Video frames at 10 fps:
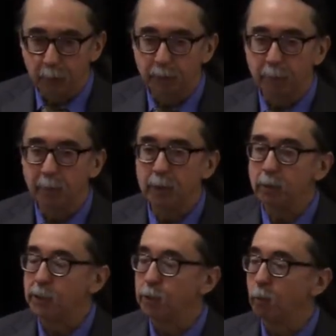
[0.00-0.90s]
when some of the
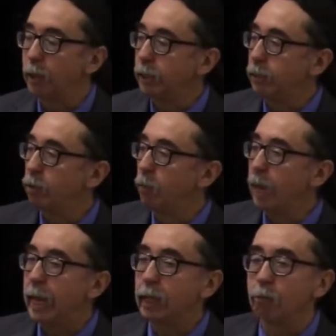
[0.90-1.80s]
Yuchis wanted to go
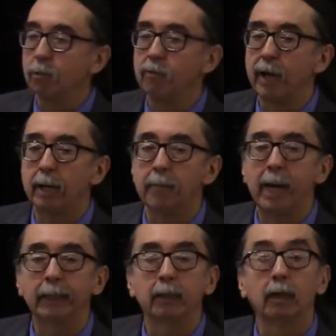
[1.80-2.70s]
back and were invited
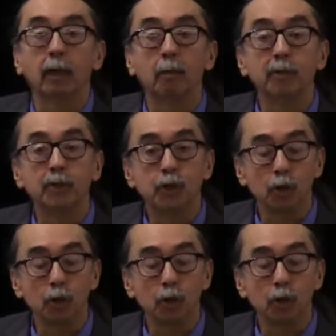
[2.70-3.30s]
back to Columbus,